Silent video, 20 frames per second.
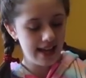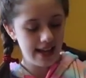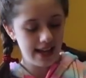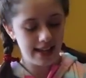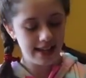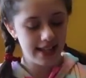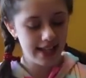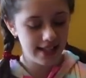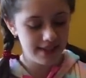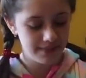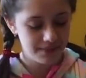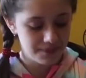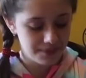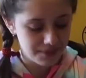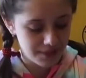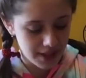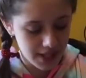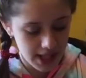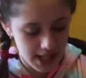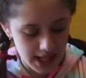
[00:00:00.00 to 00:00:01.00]
And then
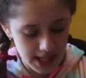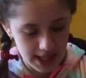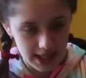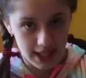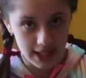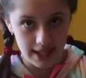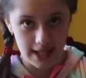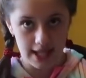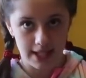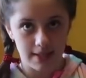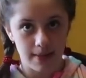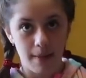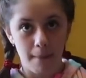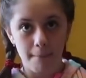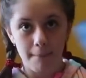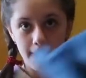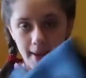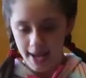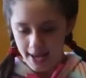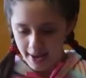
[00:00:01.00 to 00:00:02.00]

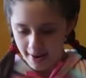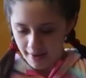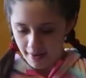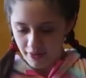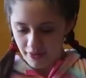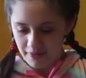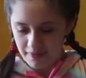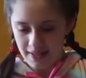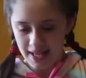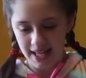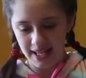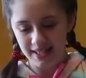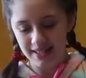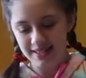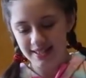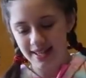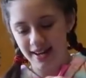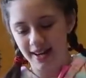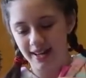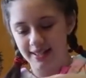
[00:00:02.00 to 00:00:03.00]
last pair of
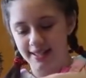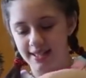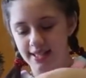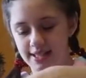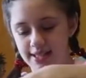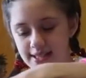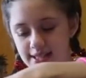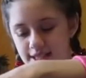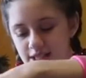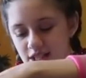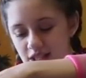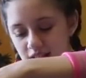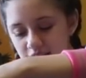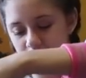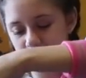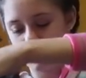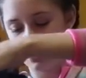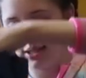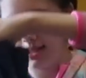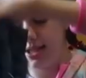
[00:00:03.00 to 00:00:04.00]
pants are these
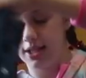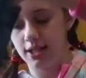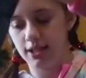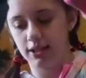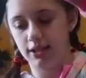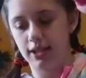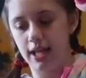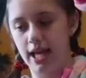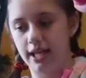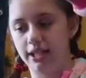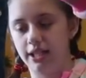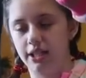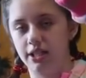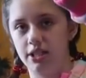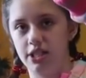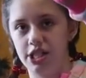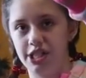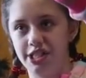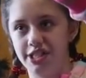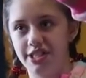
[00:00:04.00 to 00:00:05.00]
jeans. They're
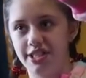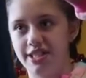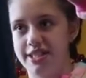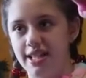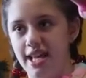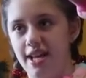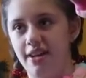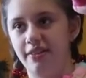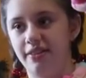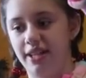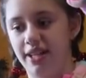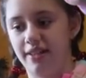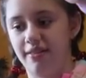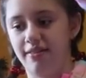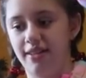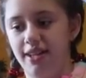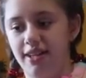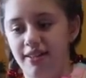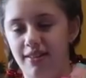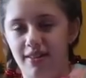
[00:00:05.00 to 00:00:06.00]
legging jeans because I don't
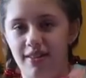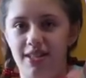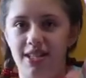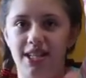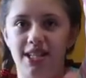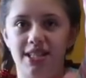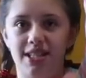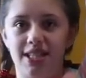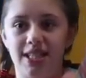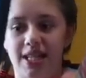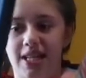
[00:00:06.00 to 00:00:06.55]
like regular jeans.